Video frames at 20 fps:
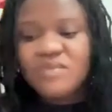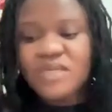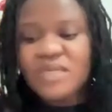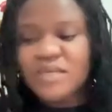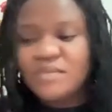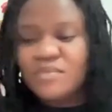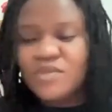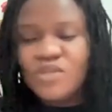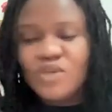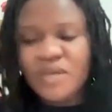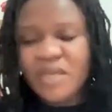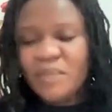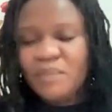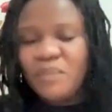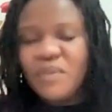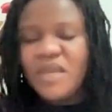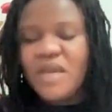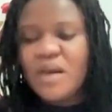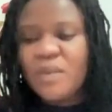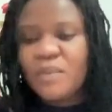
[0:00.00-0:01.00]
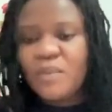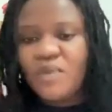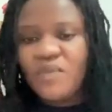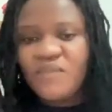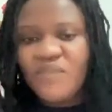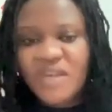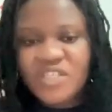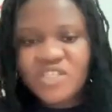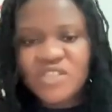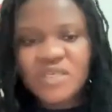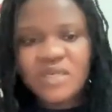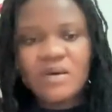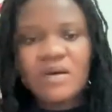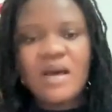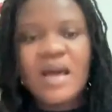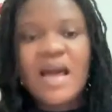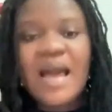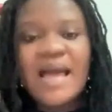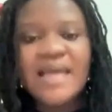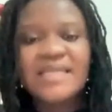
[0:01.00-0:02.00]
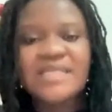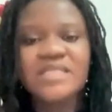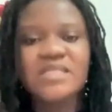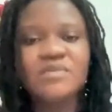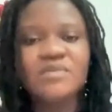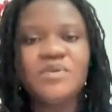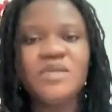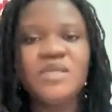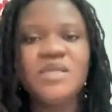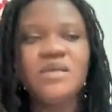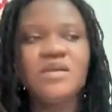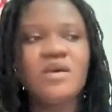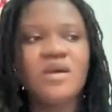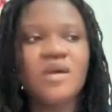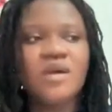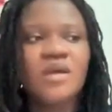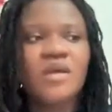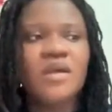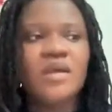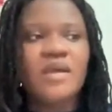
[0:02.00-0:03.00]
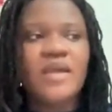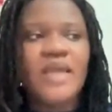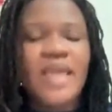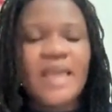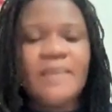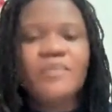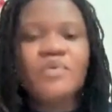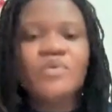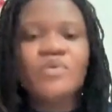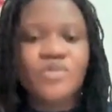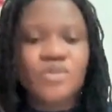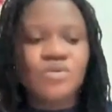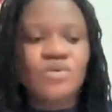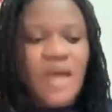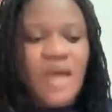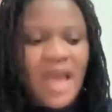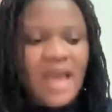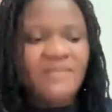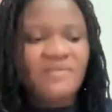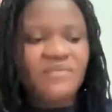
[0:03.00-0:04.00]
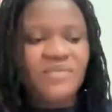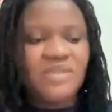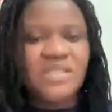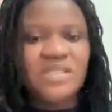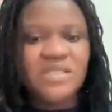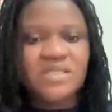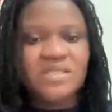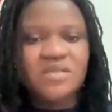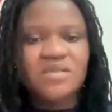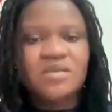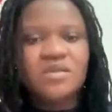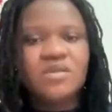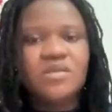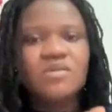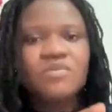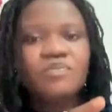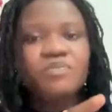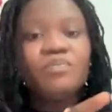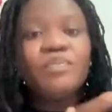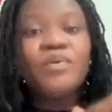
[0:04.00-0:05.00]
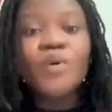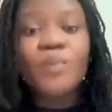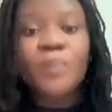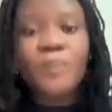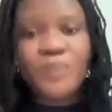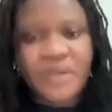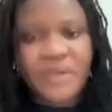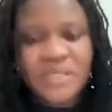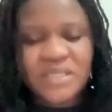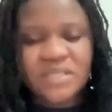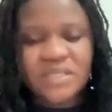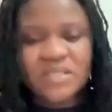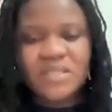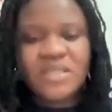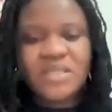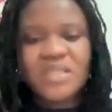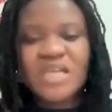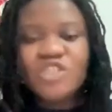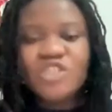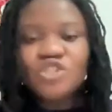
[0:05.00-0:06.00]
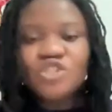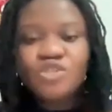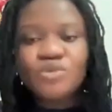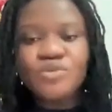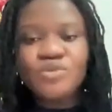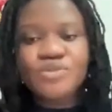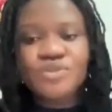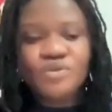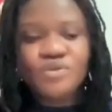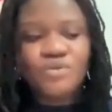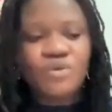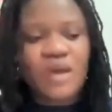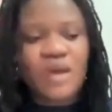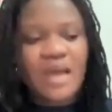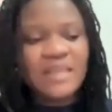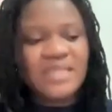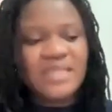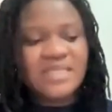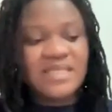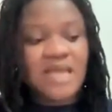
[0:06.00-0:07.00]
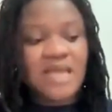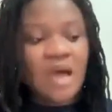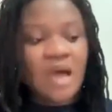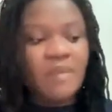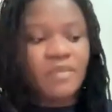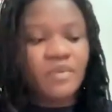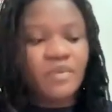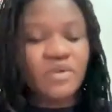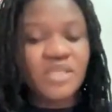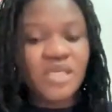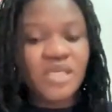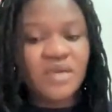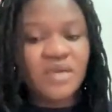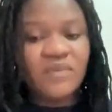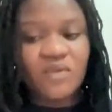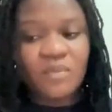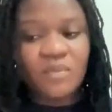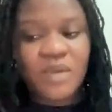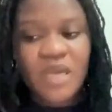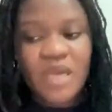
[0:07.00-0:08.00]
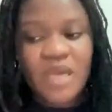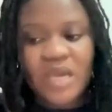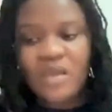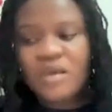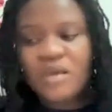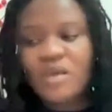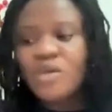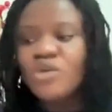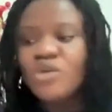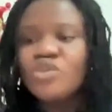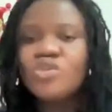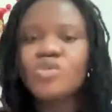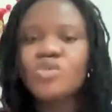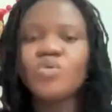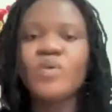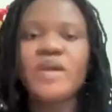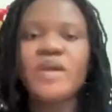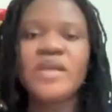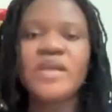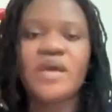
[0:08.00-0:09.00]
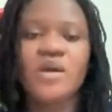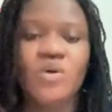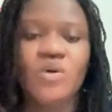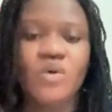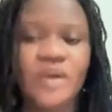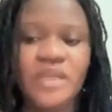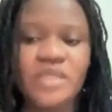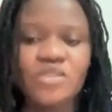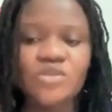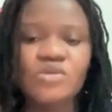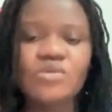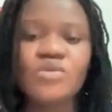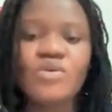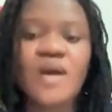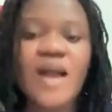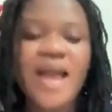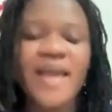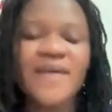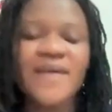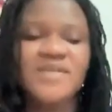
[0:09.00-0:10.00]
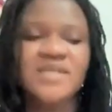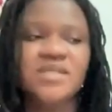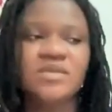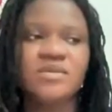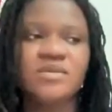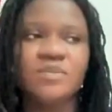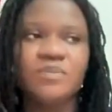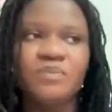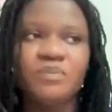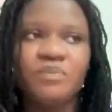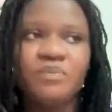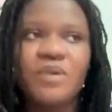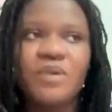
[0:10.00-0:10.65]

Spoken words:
PR professional has to be able to have this blueprint that shows you, this is how I'm going to take you from here to where you're going. So you have to